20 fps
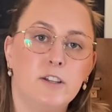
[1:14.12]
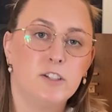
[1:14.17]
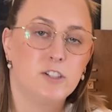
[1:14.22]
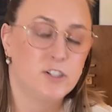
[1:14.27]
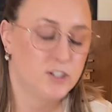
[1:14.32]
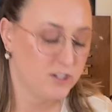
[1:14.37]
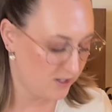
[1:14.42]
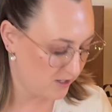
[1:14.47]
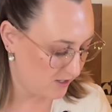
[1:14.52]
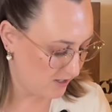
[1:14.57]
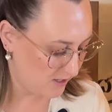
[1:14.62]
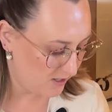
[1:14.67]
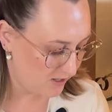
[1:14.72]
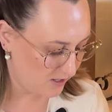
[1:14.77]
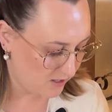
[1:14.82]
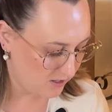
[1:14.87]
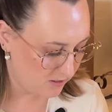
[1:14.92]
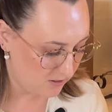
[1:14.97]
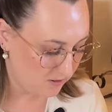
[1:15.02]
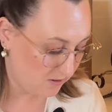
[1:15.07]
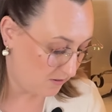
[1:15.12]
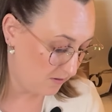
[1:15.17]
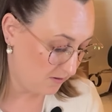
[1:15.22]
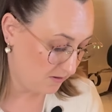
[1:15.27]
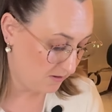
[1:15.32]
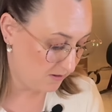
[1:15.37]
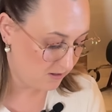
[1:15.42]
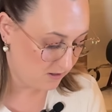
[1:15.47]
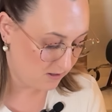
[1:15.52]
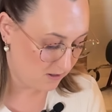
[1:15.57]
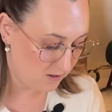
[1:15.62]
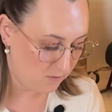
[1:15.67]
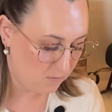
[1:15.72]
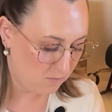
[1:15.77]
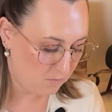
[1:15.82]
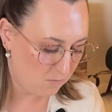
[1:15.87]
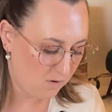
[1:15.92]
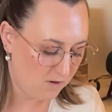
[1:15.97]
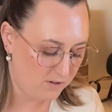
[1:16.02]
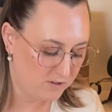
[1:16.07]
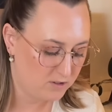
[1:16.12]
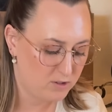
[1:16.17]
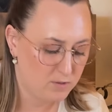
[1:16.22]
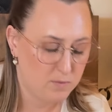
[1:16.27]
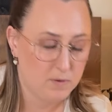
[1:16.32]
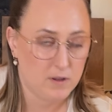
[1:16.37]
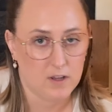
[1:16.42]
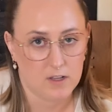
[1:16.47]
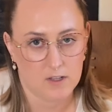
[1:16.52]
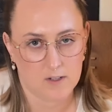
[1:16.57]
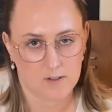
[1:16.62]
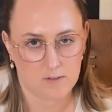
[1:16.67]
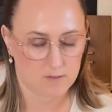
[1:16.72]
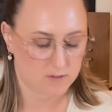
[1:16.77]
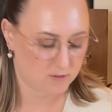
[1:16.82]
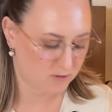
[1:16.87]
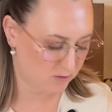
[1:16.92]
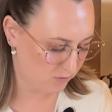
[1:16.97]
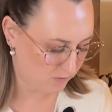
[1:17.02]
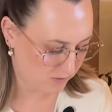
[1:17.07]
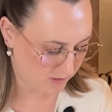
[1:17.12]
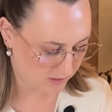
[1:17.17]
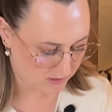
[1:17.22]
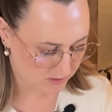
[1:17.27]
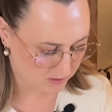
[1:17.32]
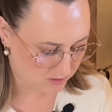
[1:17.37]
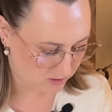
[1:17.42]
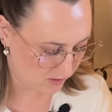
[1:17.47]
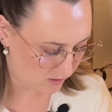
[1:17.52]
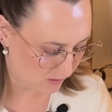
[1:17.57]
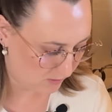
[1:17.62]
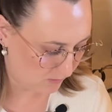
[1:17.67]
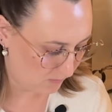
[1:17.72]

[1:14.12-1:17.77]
she wants to be on screen too.